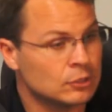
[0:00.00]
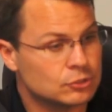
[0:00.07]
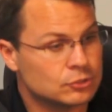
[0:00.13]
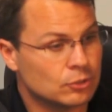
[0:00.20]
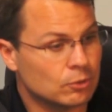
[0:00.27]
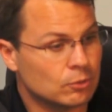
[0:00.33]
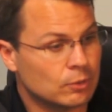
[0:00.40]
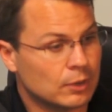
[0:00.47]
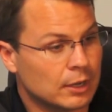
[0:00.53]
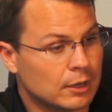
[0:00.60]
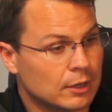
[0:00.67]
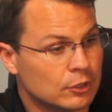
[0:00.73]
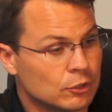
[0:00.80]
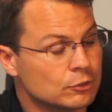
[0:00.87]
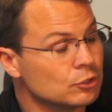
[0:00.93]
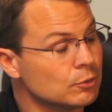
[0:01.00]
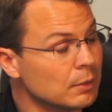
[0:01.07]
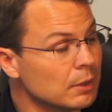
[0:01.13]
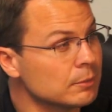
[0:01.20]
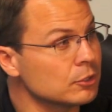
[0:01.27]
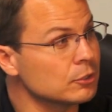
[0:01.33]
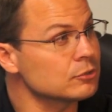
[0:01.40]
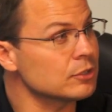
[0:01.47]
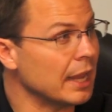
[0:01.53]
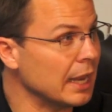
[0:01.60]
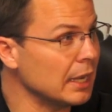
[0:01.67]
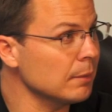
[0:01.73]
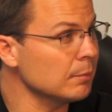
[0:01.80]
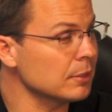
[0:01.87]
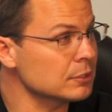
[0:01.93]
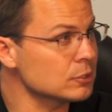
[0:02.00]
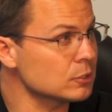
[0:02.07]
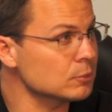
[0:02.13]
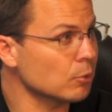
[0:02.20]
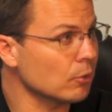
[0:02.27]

So you should be able to use any ballistics